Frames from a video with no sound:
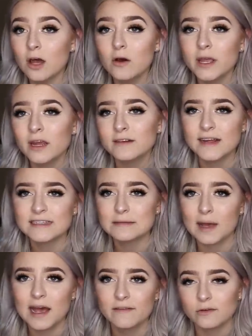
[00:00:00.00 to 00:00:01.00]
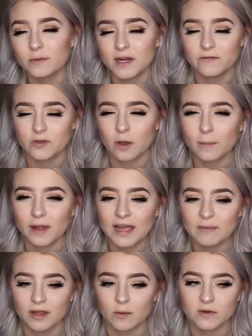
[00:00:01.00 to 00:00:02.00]
oh here, take some Advil whenever you
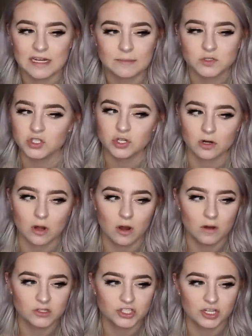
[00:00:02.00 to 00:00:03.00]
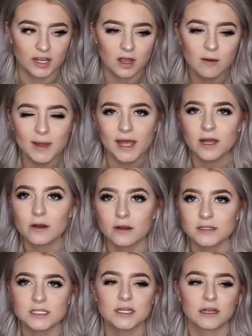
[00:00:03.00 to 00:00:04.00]
complain, like what happens when you go to college and you're like, oh my head
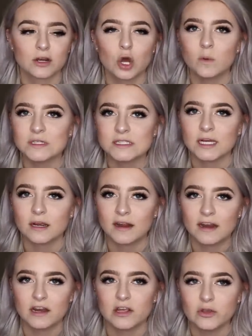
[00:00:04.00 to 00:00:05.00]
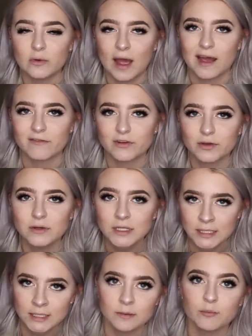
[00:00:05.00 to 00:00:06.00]
hurts and like no one's there handing you Advil.
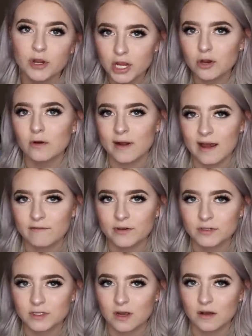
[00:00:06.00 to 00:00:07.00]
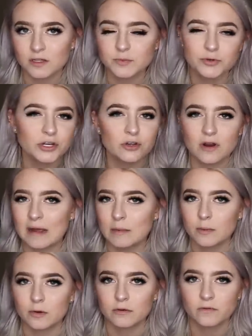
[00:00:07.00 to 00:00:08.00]
Bring your own Advil to college, bring your own
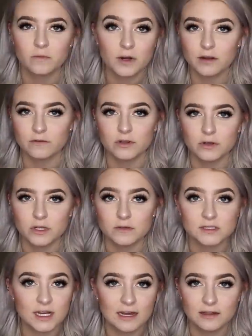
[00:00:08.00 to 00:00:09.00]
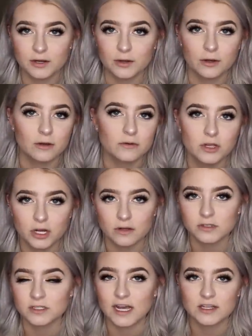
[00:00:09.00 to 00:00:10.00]
ibuprofen, whatever you use, Tylenol, you know,
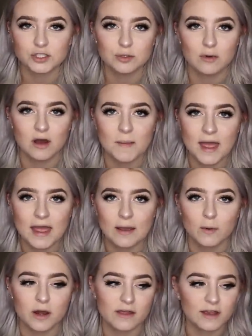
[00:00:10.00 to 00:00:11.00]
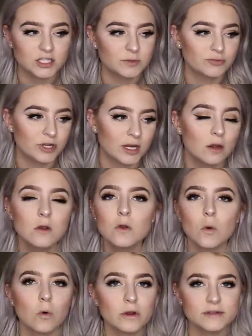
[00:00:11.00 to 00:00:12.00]
just ask your mom, hey, what do you think I should bring?
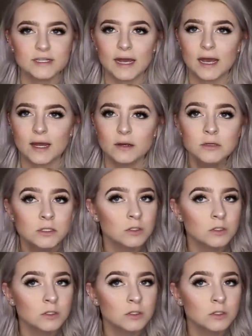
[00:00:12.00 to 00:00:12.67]
Or your dad,